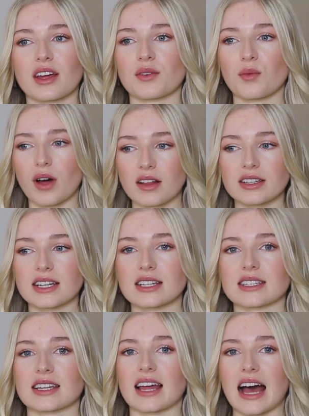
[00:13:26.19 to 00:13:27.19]
and
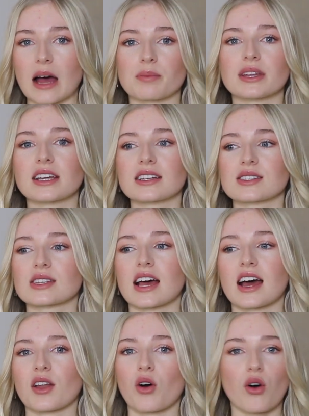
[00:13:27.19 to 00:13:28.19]
wellness and happiness
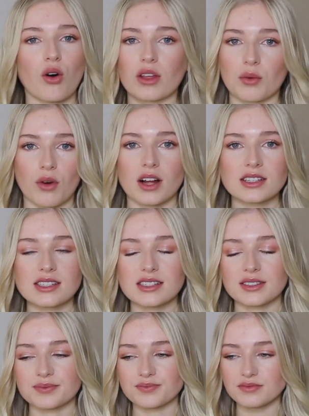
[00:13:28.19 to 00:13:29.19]
at all at once.